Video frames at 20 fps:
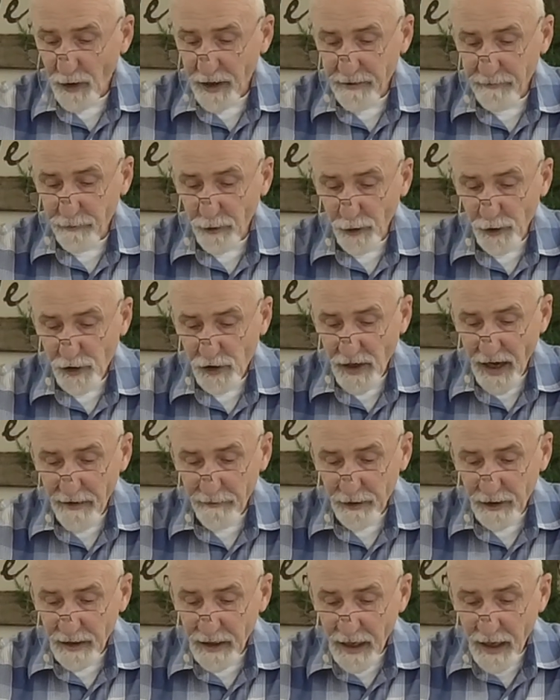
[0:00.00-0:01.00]
8, verse
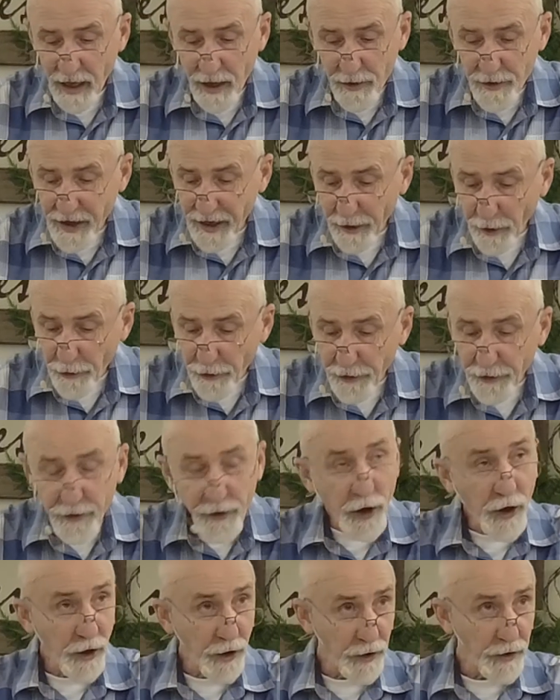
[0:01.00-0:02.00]
7, that a
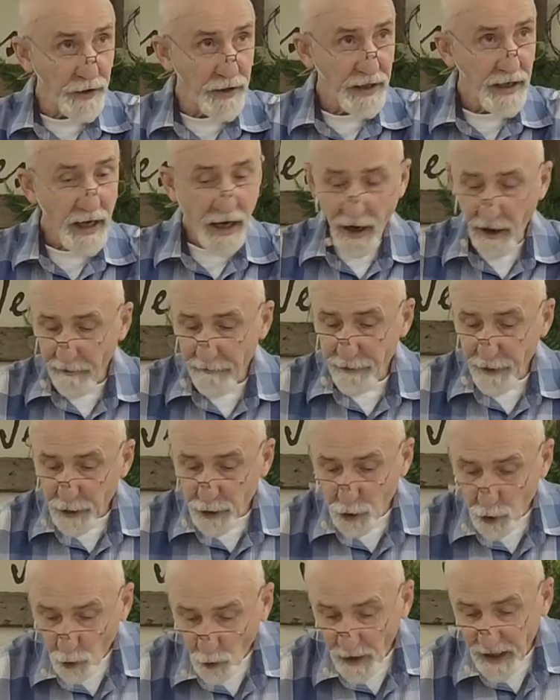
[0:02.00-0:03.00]
third of the
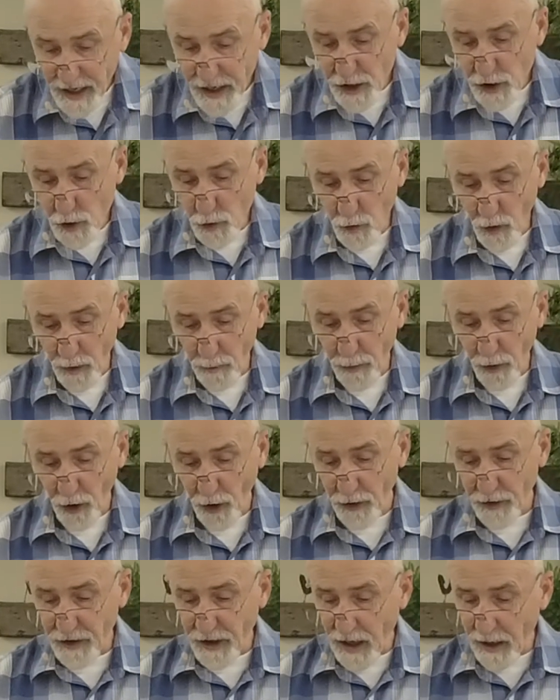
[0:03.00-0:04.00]
trees were
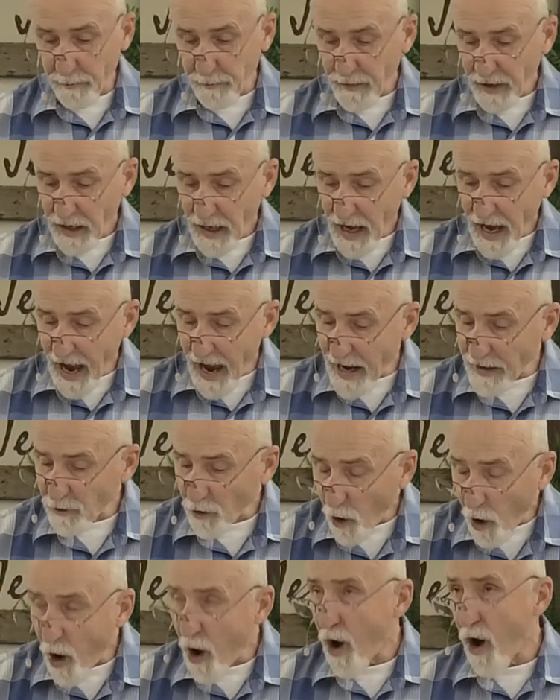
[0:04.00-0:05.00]
burned up and
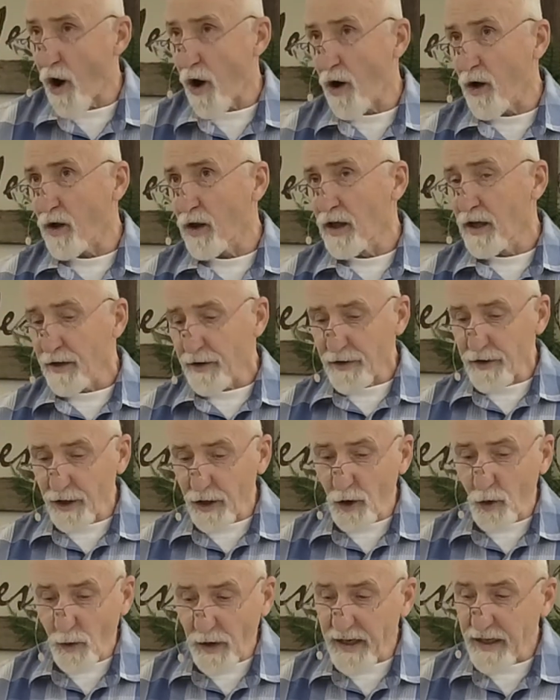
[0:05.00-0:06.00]
all the
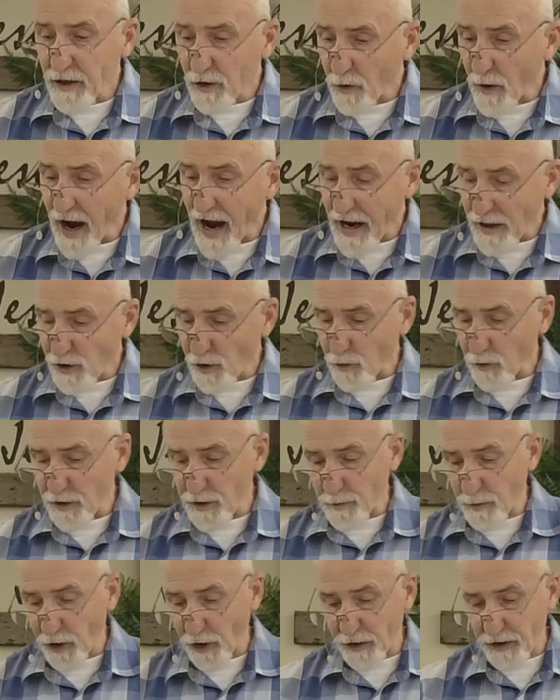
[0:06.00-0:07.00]
green grass was
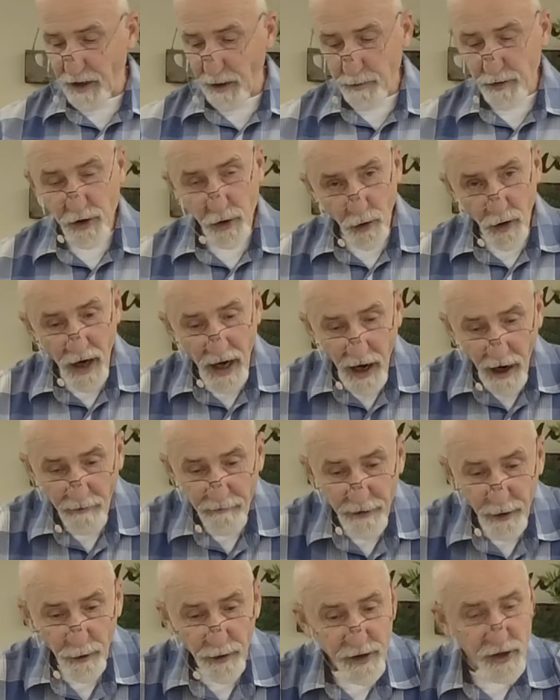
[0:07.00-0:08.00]
burned up. So, a
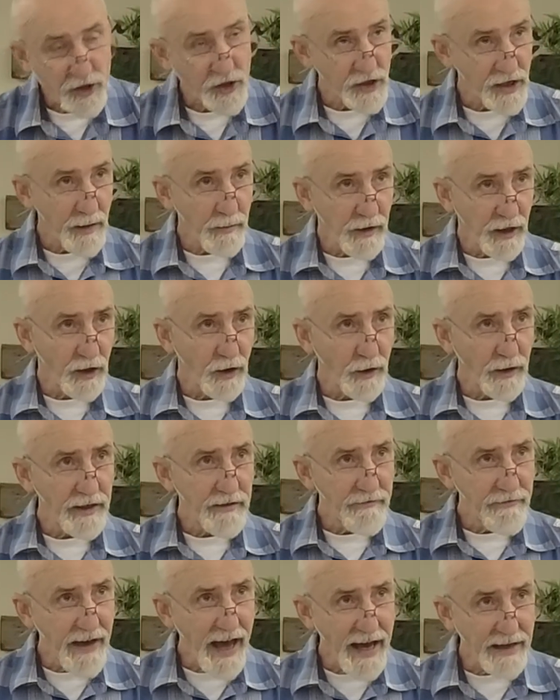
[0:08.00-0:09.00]
very similar
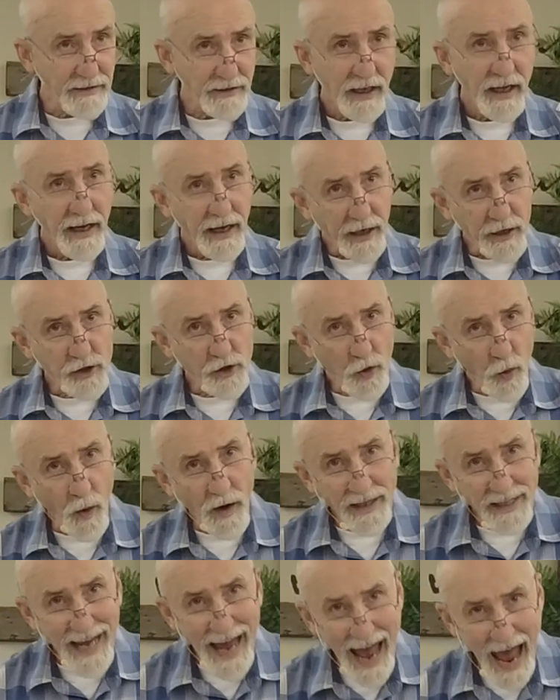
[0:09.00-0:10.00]
event is
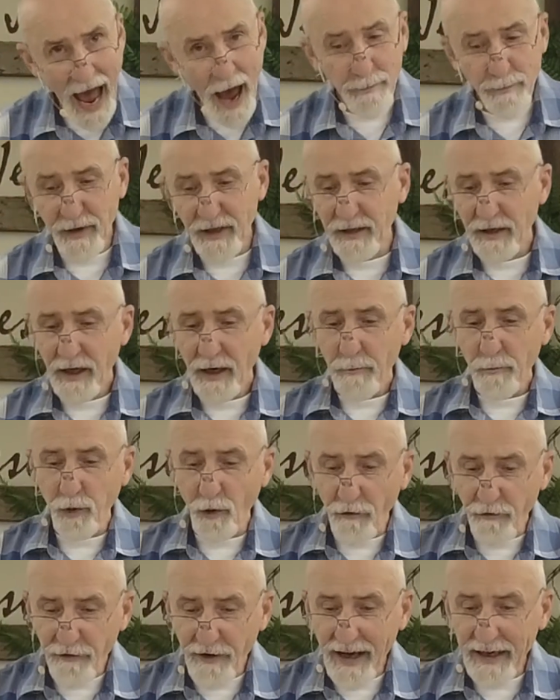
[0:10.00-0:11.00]
going to happen
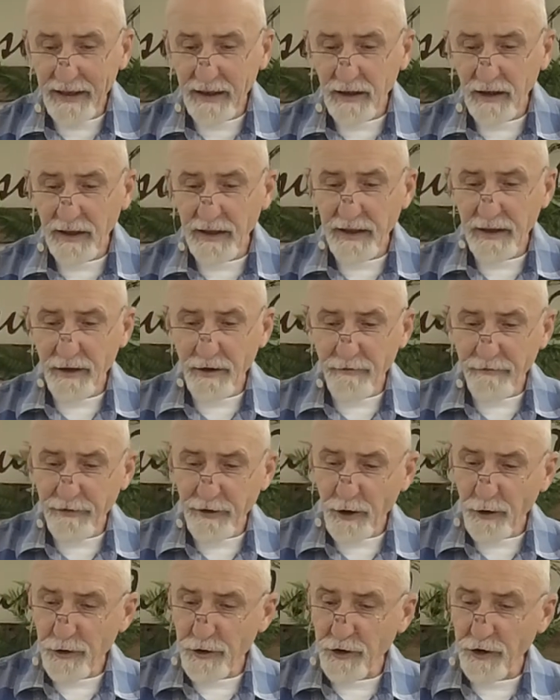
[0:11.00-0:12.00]
prophetically in the
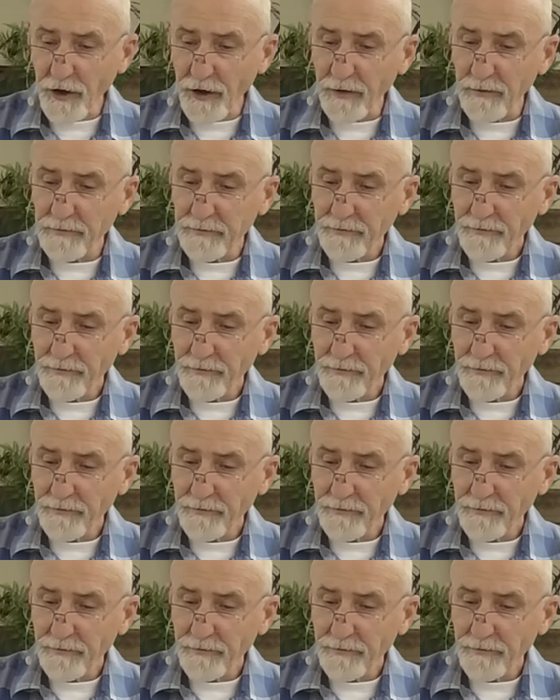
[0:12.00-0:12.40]
future.